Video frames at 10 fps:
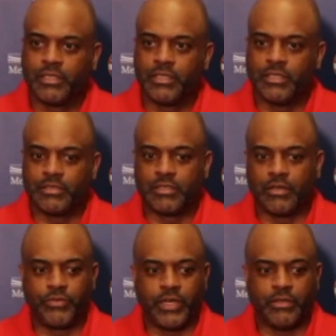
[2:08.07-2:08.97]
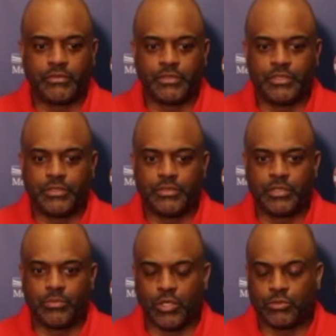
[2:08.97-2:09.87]
He's a tough out. You
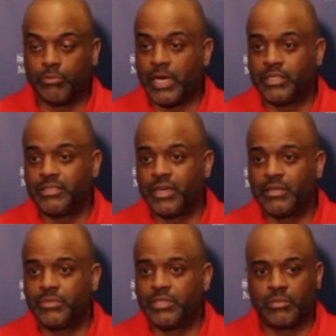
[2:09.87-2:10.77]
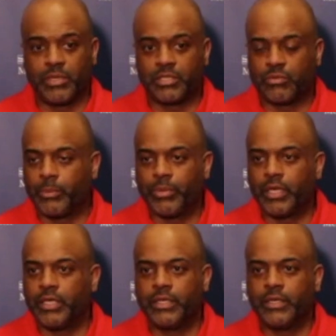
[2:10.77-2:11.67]
send multiple bodies at him, he's going to make the right play.